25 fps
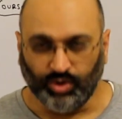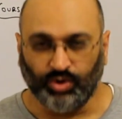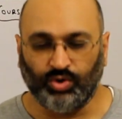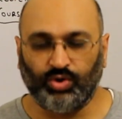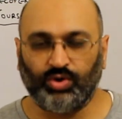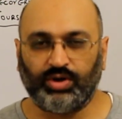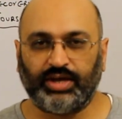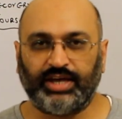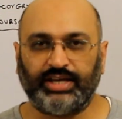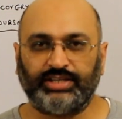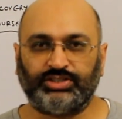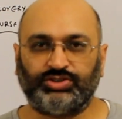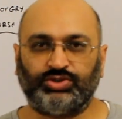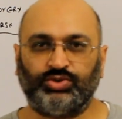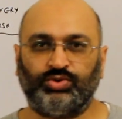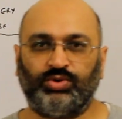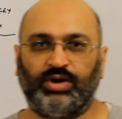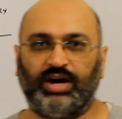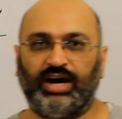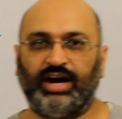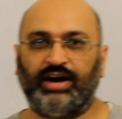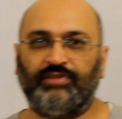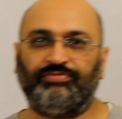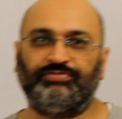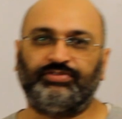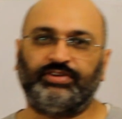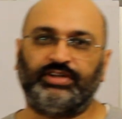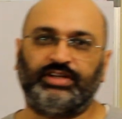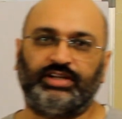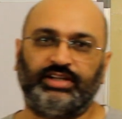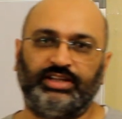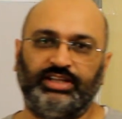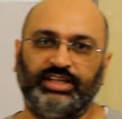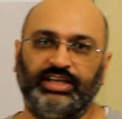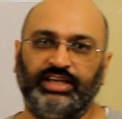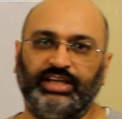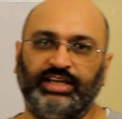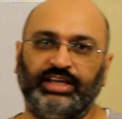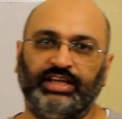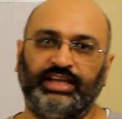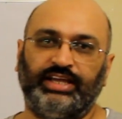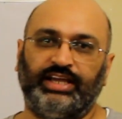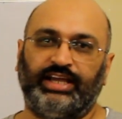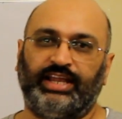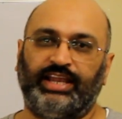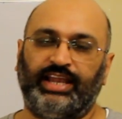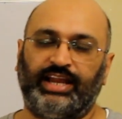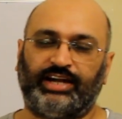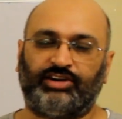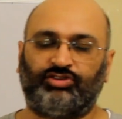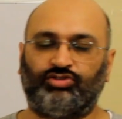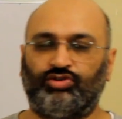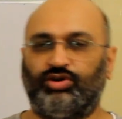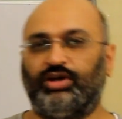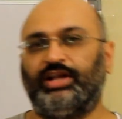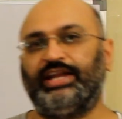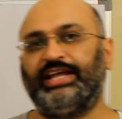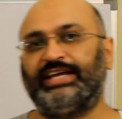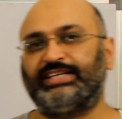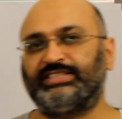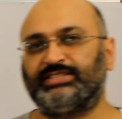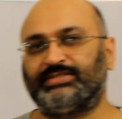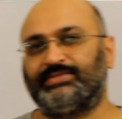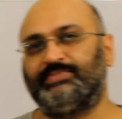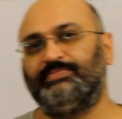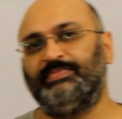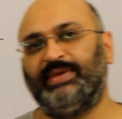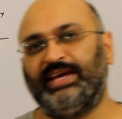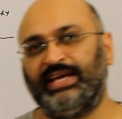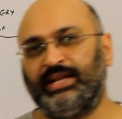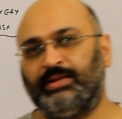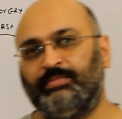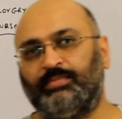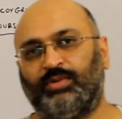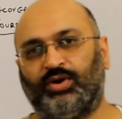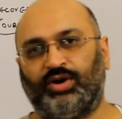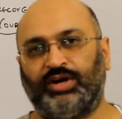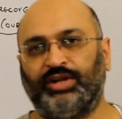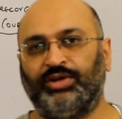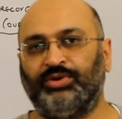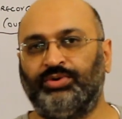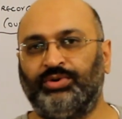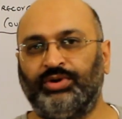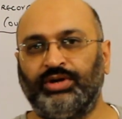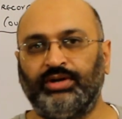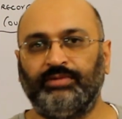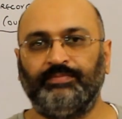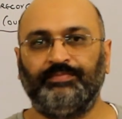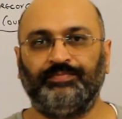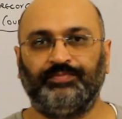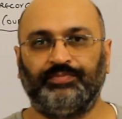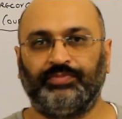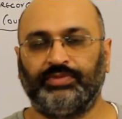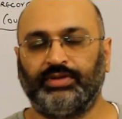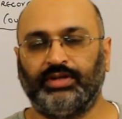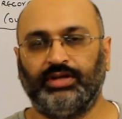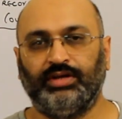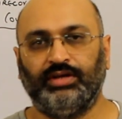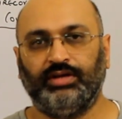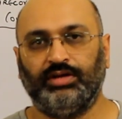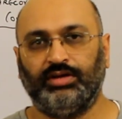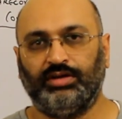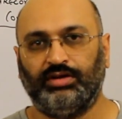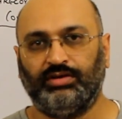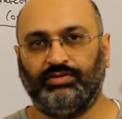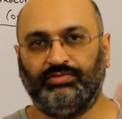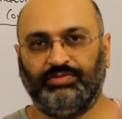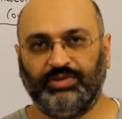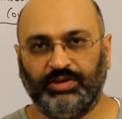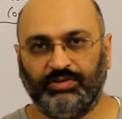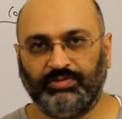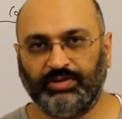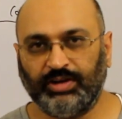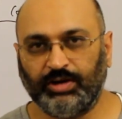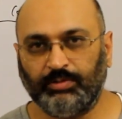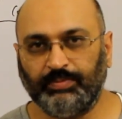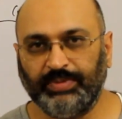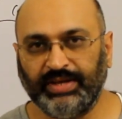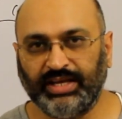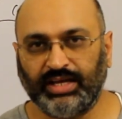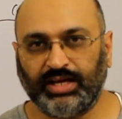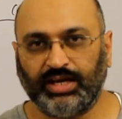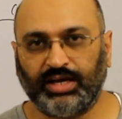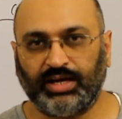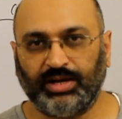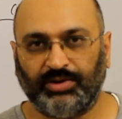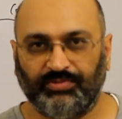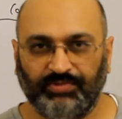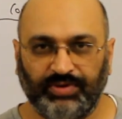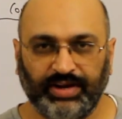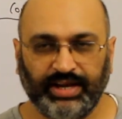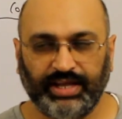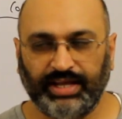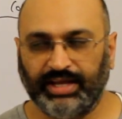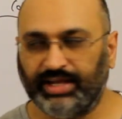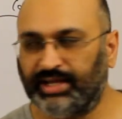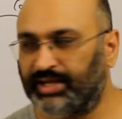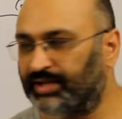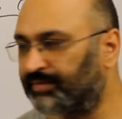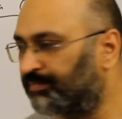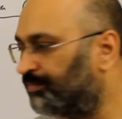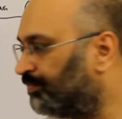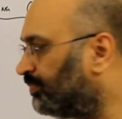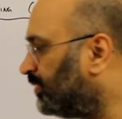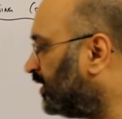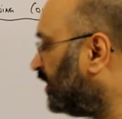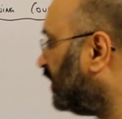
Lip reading: Okay, so after the electronics main module, we will be covering